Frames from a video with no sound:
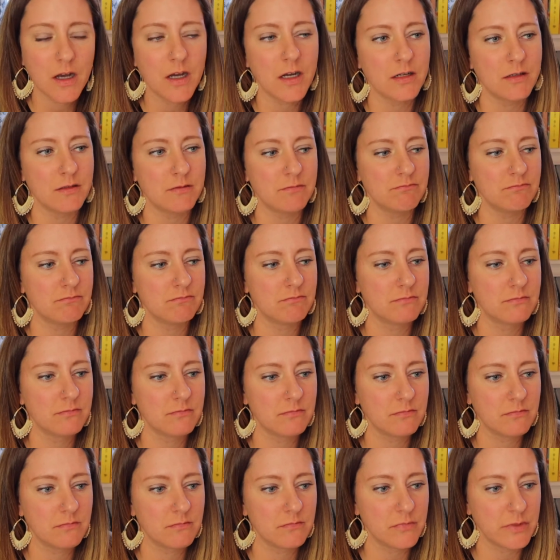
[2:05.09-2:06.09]

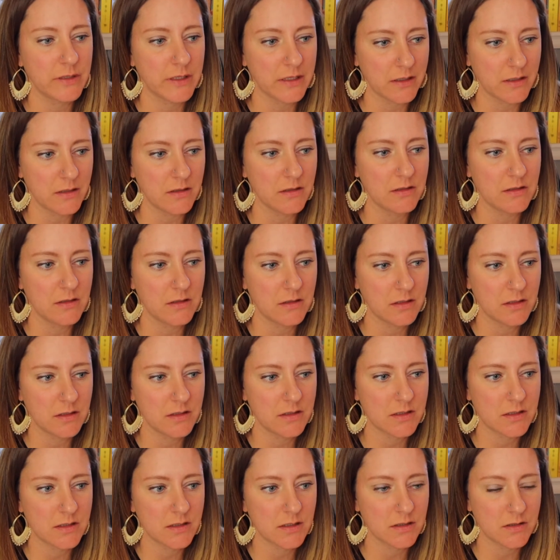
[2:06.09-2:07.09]
that
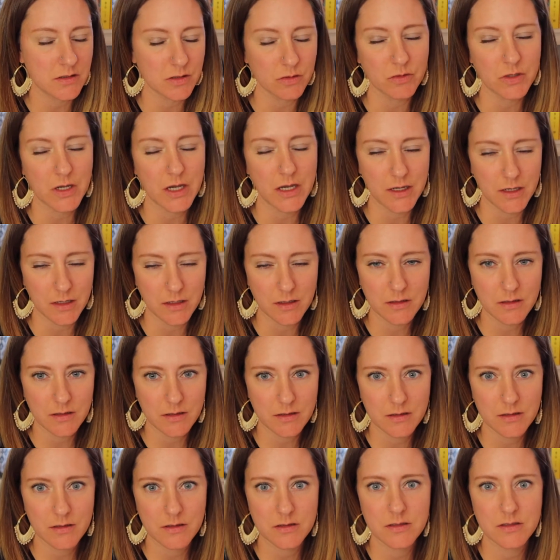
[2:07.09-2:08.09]
it's
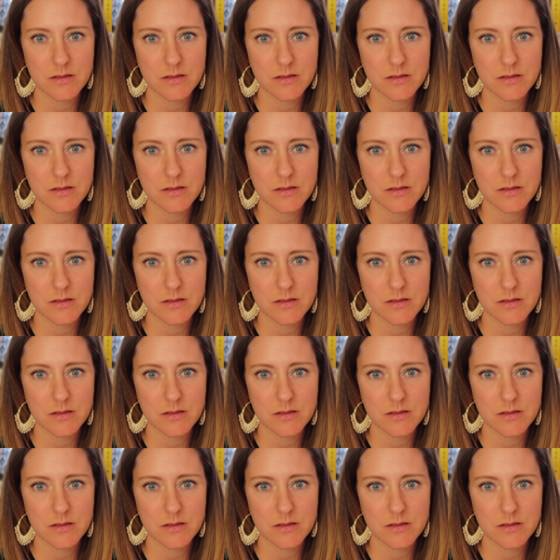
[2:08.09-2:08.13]
okay